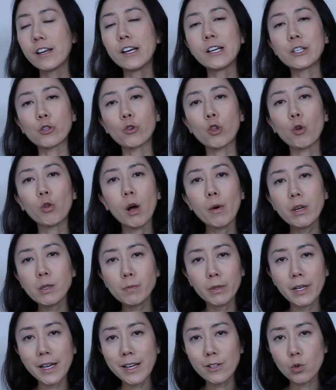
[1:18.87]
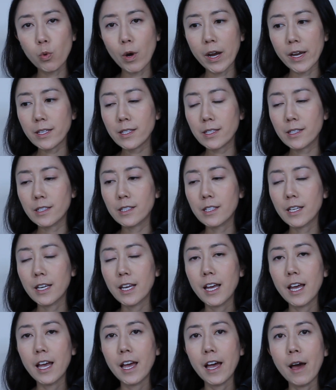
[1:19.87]
So they'll always play it twice.
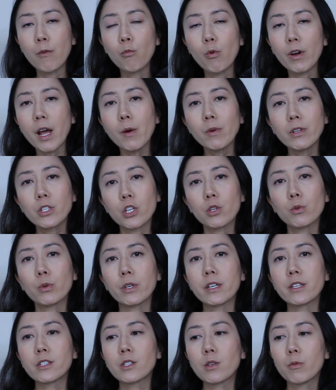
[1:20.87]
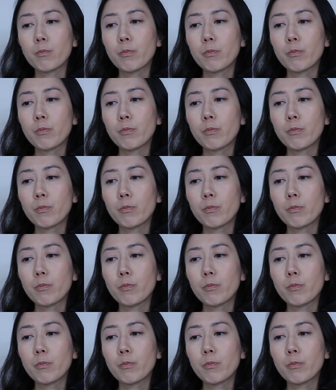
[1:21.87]
And what I would do is,